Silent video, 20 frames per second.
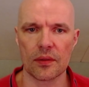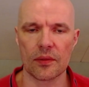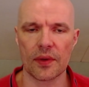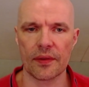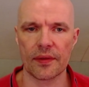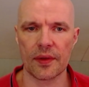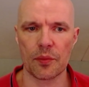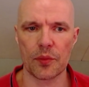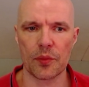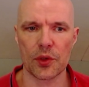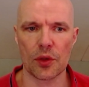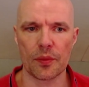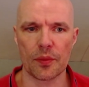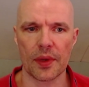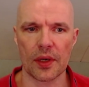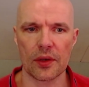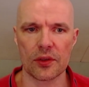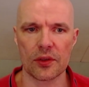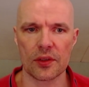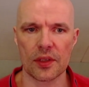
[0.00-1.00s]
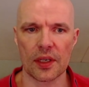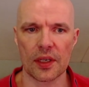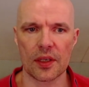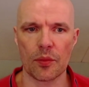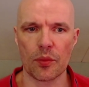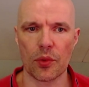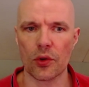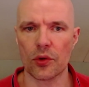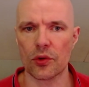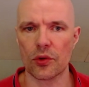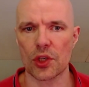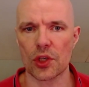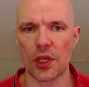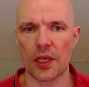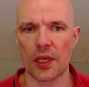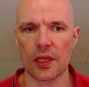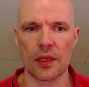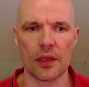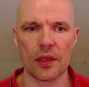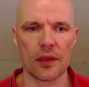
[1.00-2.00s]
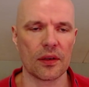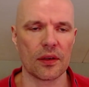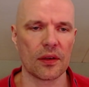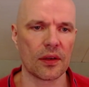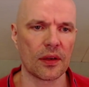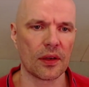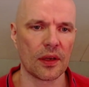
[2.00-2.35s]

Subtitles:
We have the bishop outside the pawn chain.